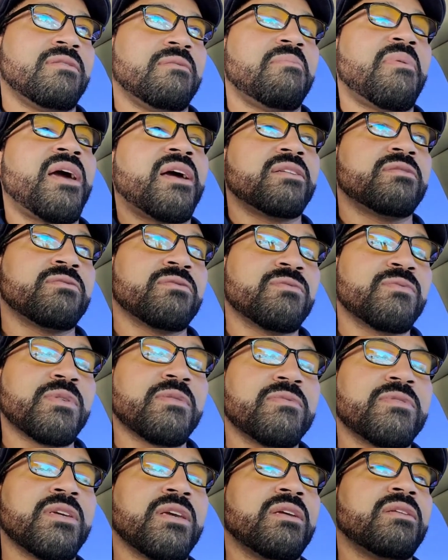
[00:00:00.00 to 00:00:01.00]
Max was
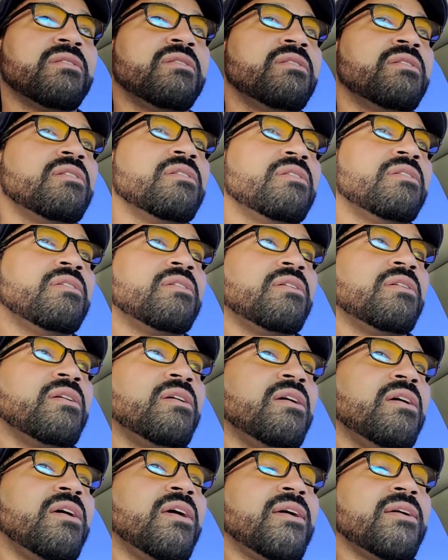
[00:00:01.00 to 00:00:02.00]
fifteen.
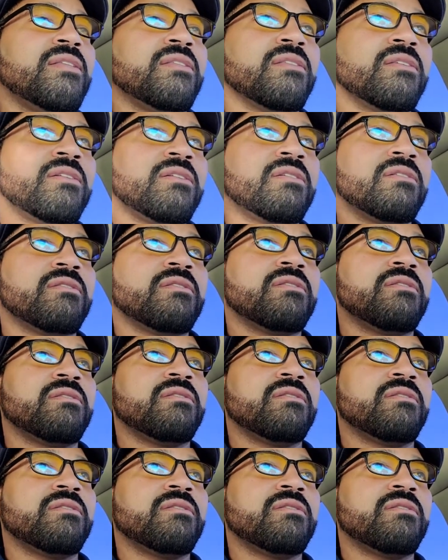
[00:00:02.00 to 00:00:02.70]
And the